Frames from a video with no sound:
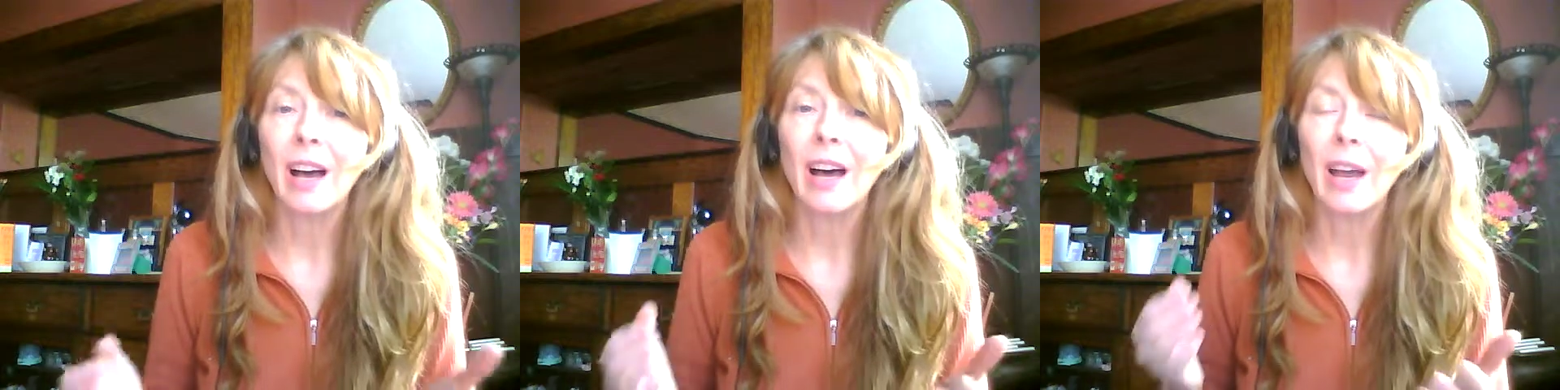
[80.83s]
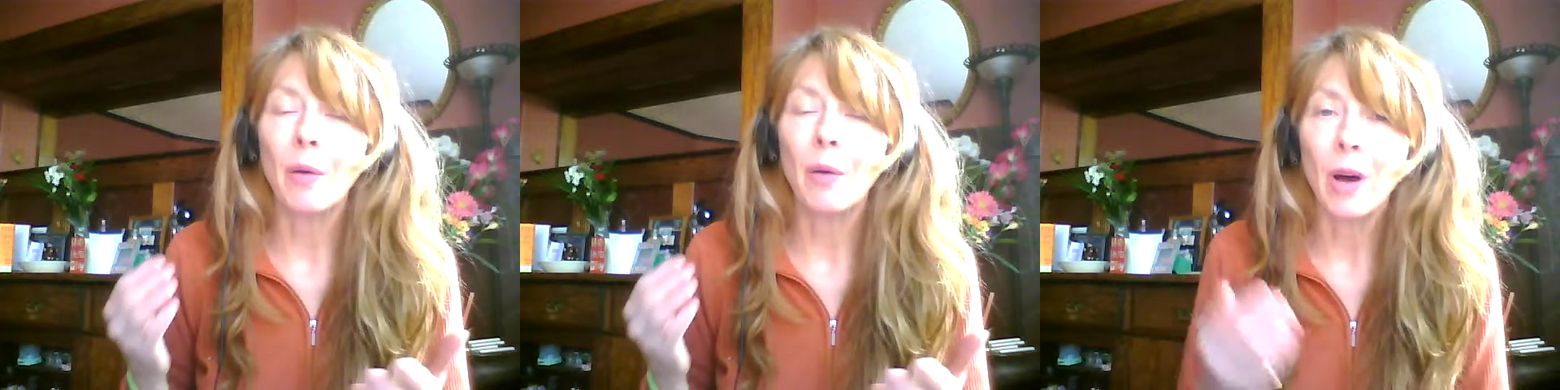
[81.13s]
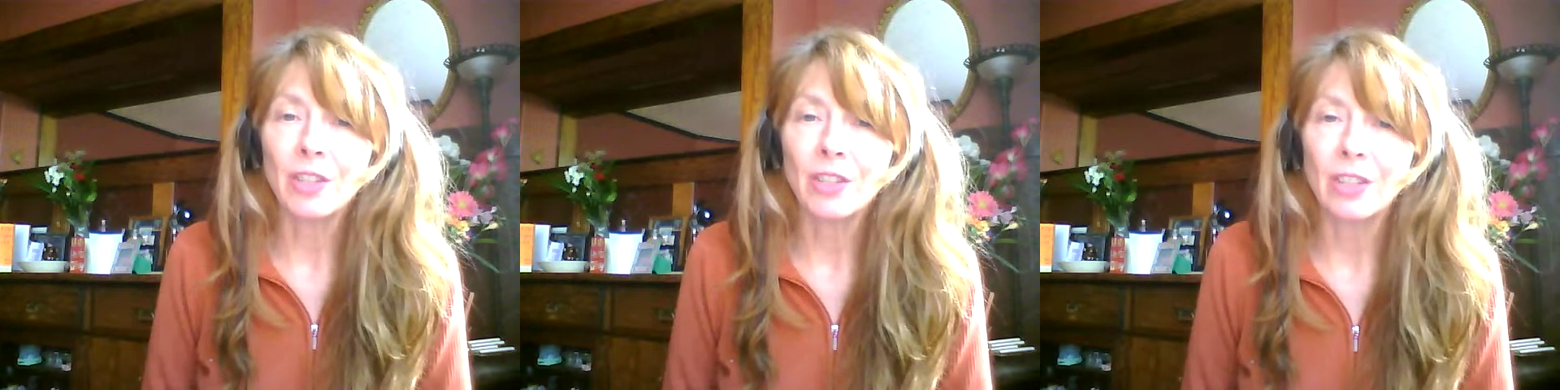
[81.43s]
I
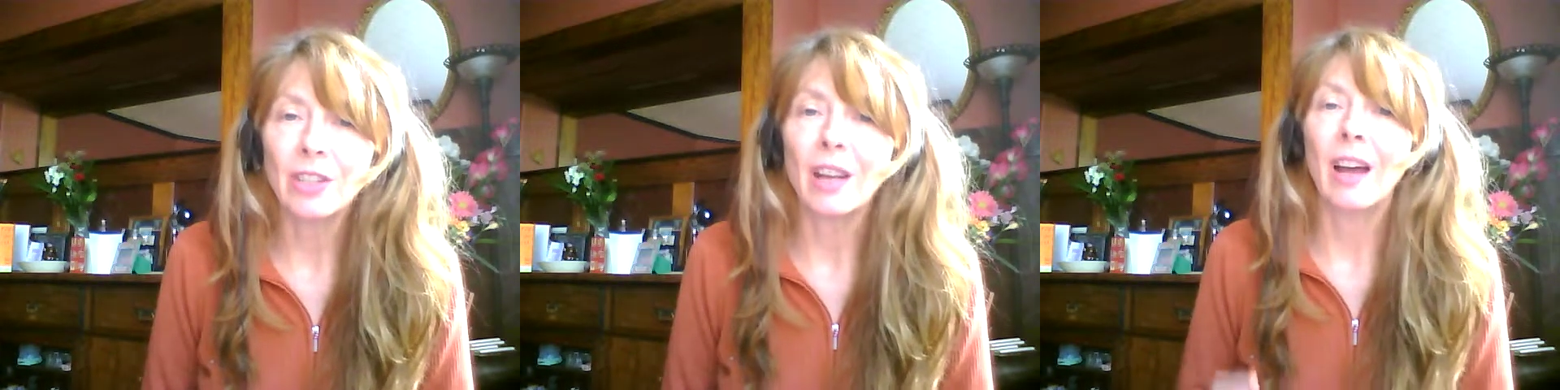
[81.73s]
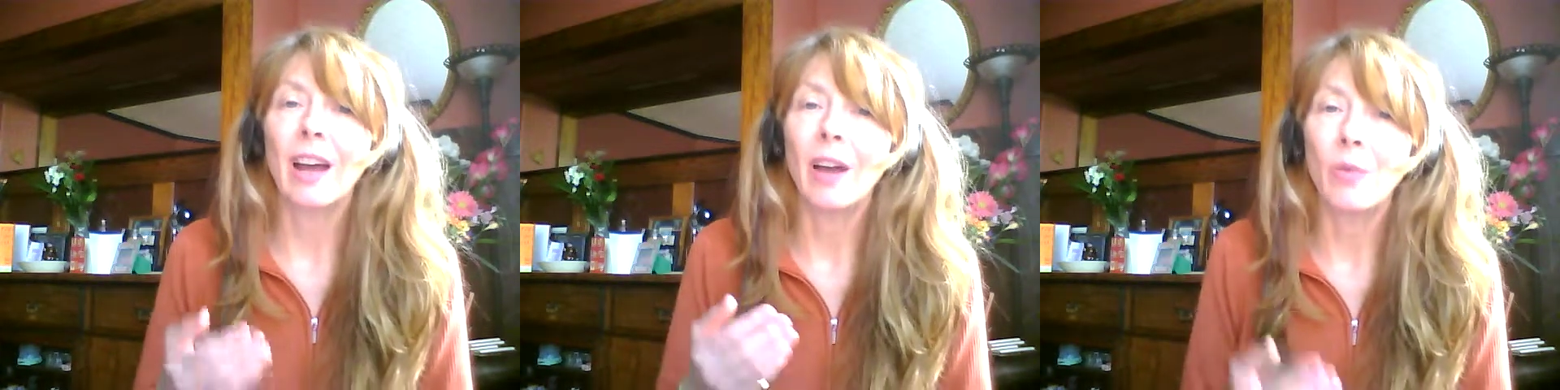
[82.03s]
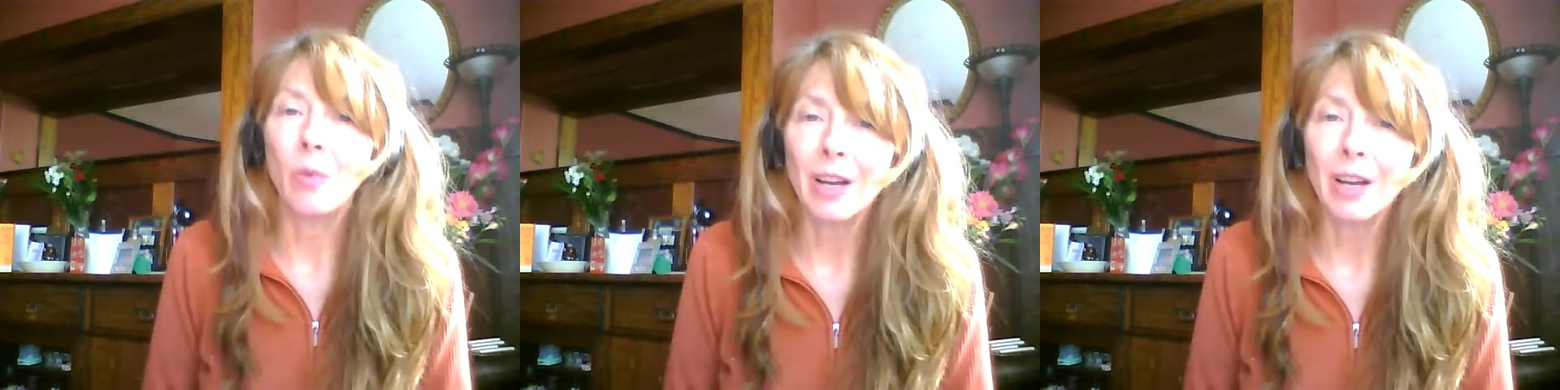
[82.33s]
watched her, and I
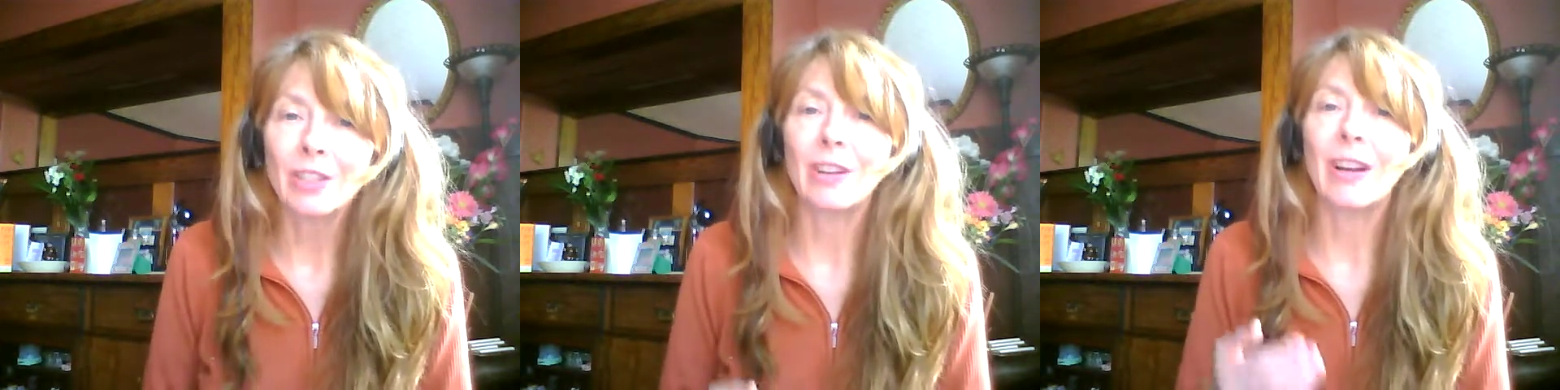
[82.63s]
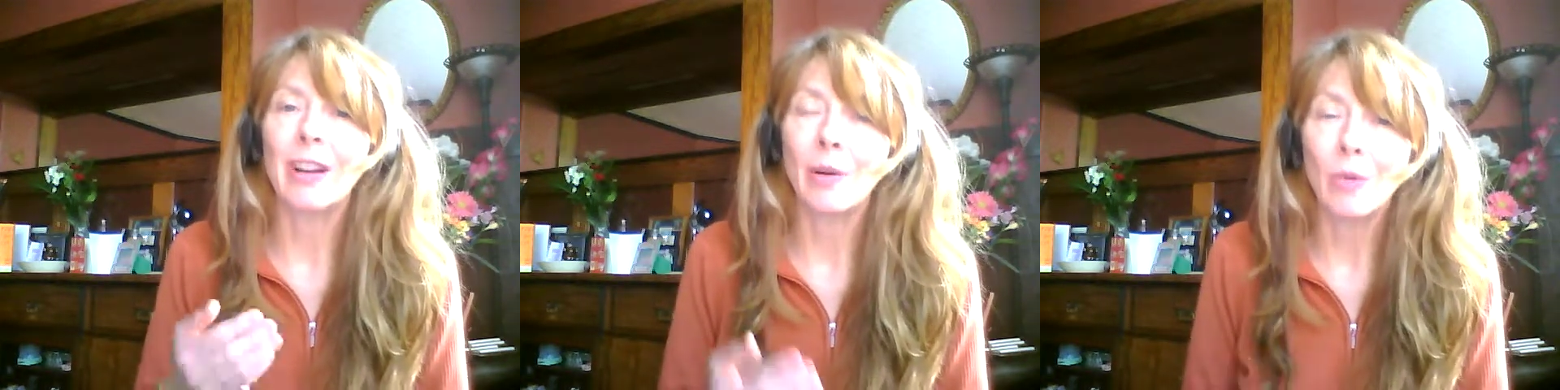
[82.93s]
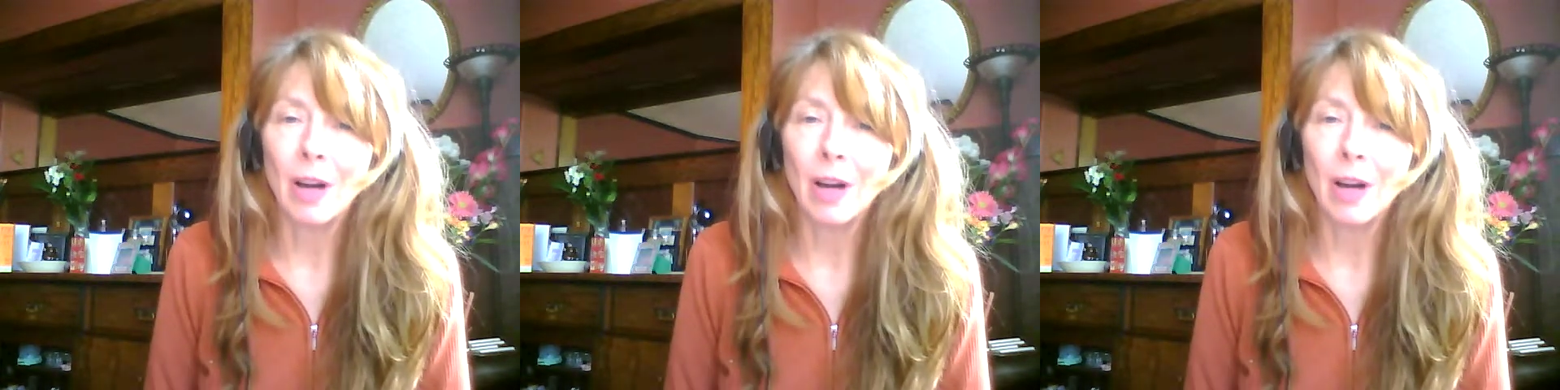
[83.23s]

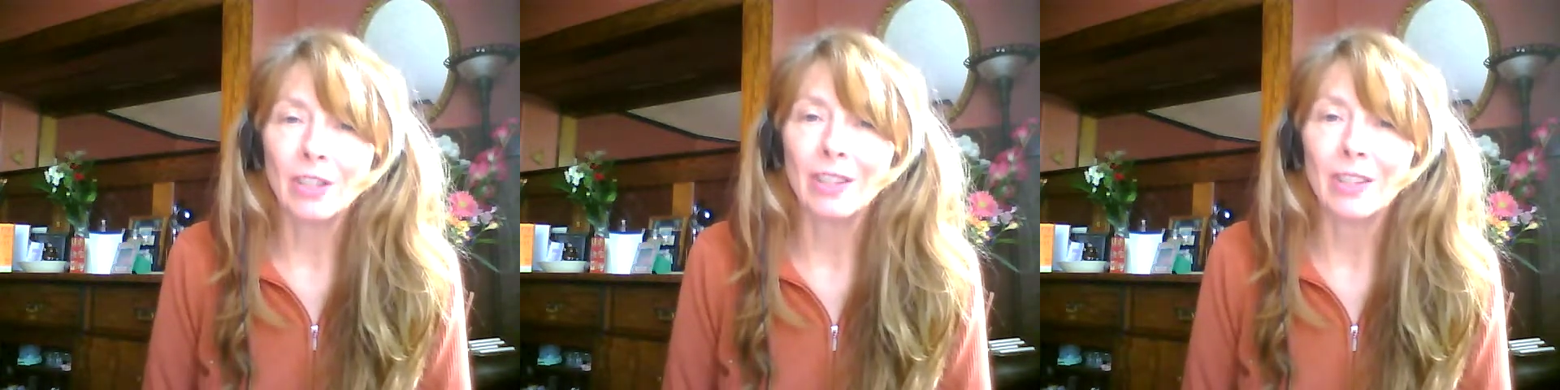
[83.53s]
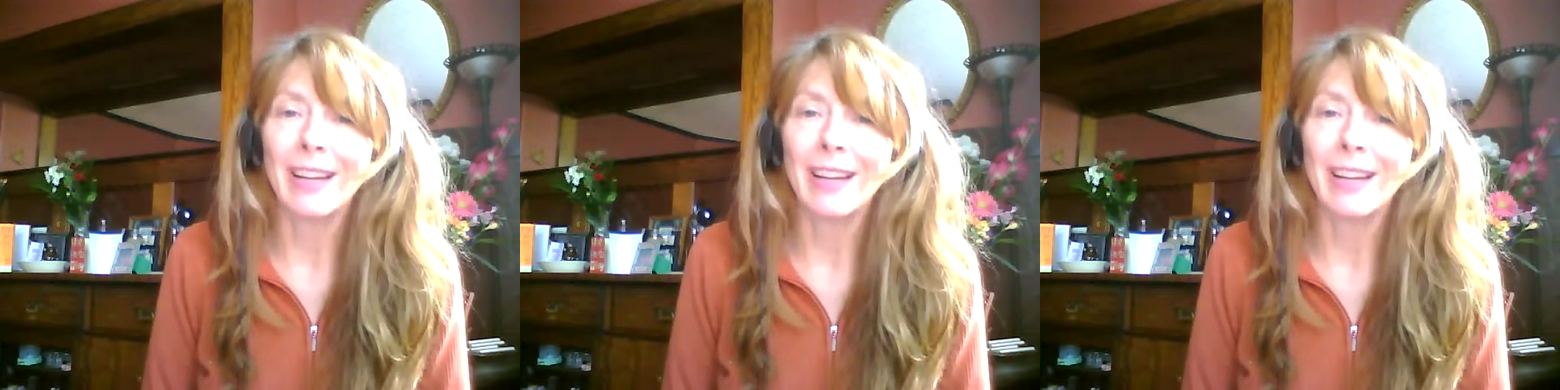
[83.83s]
watched her,